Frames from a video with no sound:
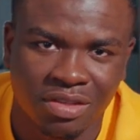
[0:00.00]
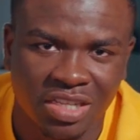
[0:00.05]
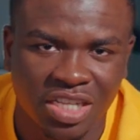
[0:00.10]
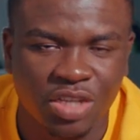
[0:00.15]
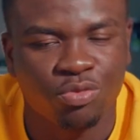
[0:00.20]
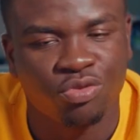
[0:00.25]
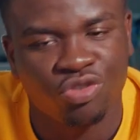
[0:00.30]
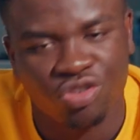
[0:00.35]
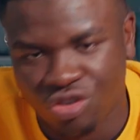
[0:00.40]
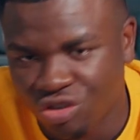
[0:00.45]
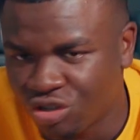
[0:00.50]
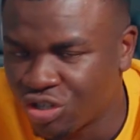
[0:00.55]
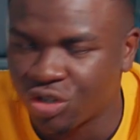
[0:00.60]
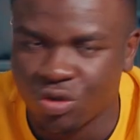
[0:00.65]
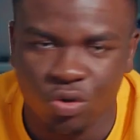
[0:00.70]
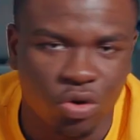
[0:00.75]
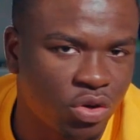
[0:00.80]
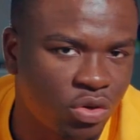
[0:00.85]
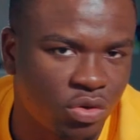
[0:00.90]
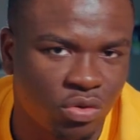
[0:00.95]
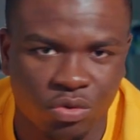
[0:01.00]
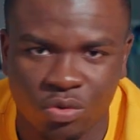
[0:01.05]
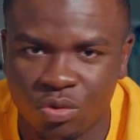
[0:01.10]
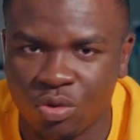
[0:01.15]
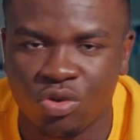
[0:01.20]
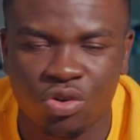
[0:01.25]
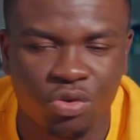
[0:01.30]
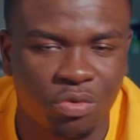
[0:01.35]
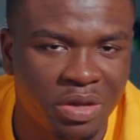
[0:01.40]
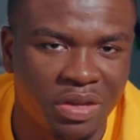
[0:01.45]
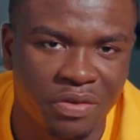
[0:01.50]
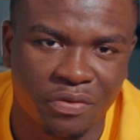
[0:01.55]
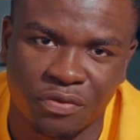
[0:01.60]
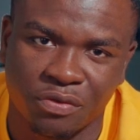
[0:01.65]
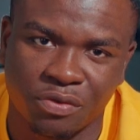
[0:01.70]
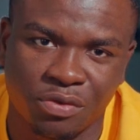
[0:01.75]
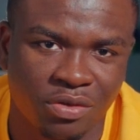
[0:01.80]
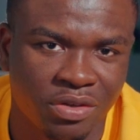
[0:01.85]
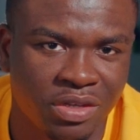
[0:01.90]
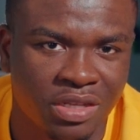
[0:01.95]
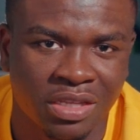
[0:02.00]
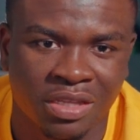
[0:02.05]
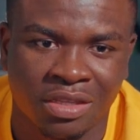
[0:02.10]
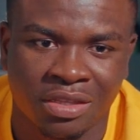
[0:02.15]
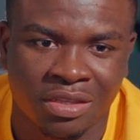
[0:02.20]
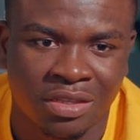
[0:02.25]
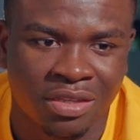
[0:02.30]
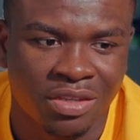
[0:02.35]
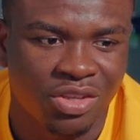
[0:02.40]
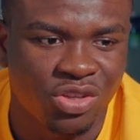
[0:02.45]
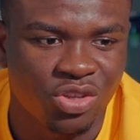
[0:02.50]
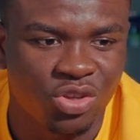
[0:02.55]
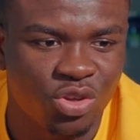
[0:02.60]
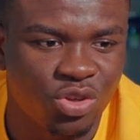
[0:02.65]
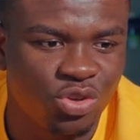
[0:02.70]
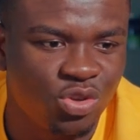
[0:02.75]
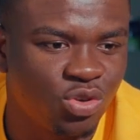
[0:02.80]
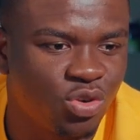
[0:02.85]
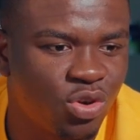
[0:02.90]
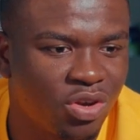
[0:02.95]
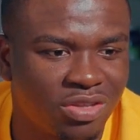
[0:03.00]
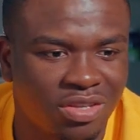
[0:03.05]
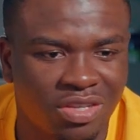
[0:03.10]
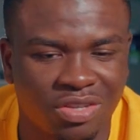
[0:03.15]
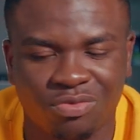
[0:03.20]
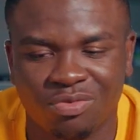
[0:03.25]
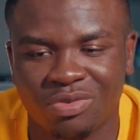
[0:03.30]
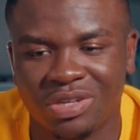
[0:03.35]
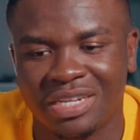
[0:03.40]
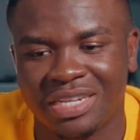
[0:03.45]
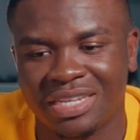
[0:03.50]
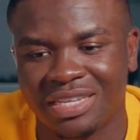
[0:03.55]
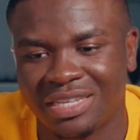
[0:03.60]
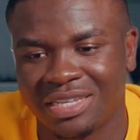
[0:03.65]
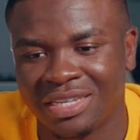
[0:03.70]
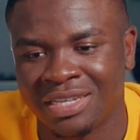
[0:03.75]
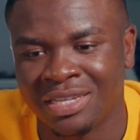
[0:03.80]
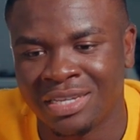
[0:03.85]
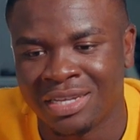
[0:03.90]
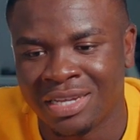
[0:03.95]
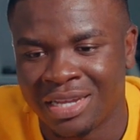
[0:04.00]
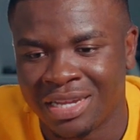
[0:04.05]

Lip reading: It was strong all the way through. You know, you got to really see